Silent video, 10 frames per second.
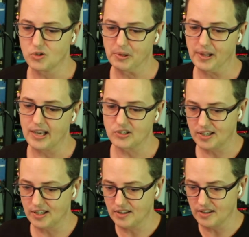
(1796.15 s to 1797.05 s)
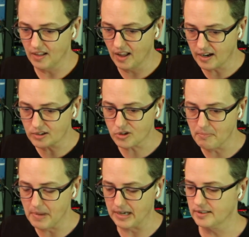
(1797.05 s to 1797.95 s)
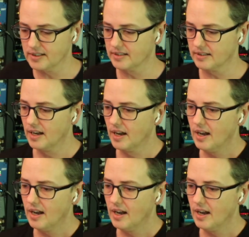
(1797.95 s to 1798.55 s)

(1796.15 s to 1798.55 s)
plastic and the lugs are metal, and